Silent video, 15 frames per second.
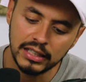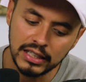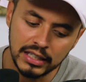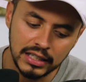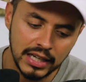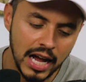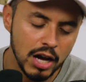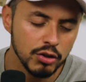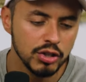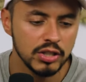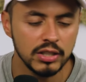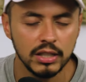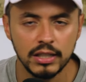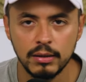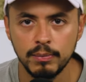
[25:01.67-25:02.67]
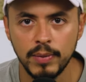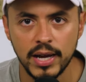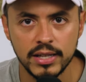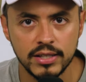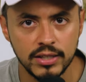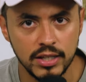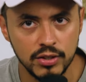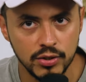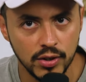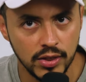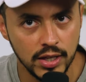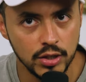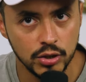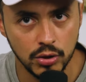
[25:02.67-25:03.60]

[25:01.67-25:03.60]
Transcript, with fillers: clean couches, clean beds. These are things,